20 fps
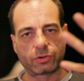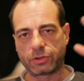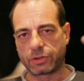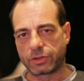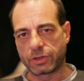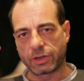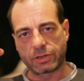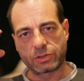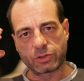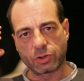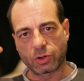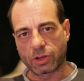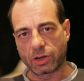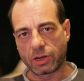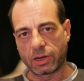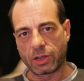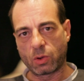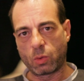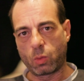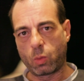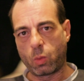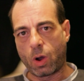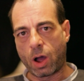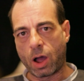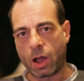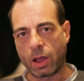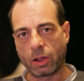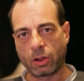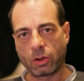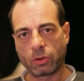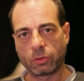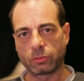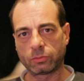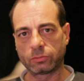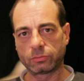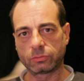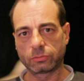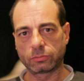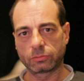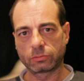it took a little while
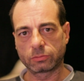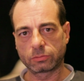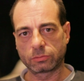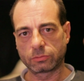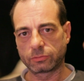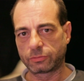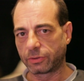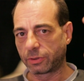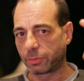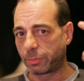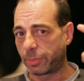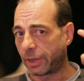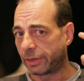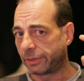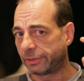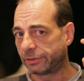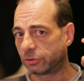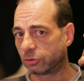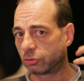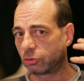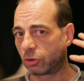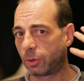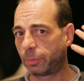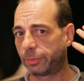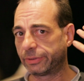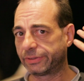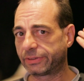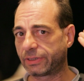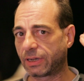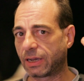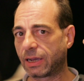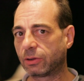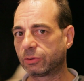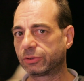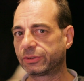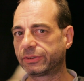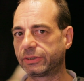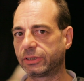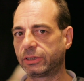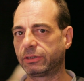for the penny to drop as to how
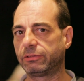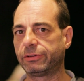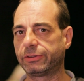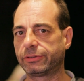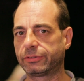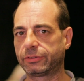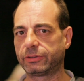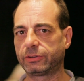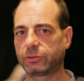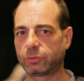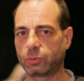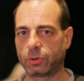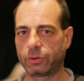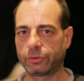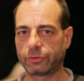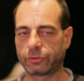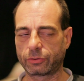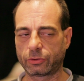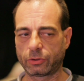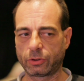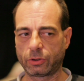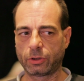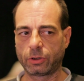serious this was.